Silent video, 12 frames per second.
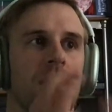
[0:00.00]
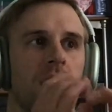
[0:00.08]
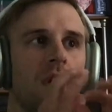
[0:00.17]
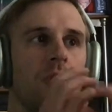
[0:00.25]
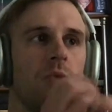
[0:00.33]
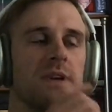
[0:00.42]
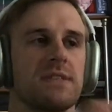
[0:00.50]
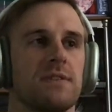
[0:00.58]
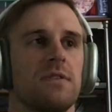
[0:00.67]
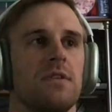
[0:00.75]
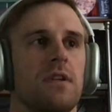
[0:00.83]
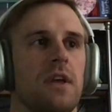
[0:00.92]
a
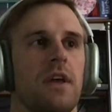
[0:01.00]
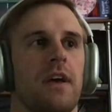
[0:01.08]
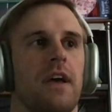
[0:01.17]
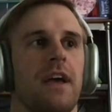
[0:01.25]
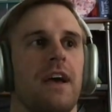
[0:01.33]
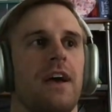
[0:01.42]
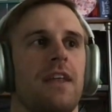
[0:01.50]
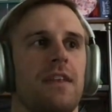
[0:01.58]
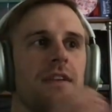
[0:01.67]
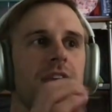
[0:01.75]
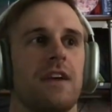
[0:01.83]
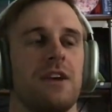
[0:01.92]
whistle
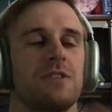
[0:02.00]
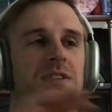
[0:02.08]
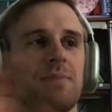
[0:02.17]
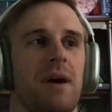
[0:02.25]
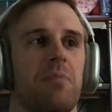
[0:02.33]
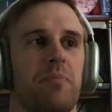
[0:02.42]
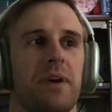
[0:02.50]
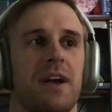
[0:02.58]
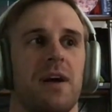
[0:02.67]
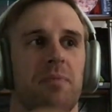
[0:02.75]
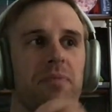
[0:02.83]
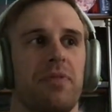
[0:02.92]
and it could somehow
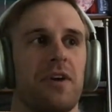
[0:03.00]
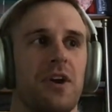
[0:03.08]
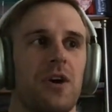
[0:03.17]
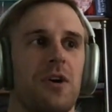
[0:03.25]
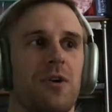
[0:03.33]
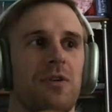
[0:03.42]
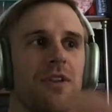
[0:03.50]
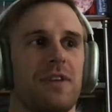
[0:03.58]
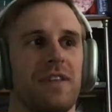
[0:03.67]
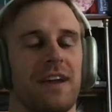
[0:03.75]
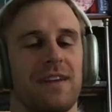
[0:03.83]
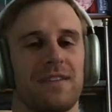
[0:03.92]
pick up the code
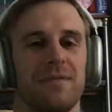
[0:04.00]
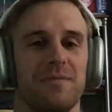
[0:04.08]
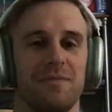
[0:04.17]
and like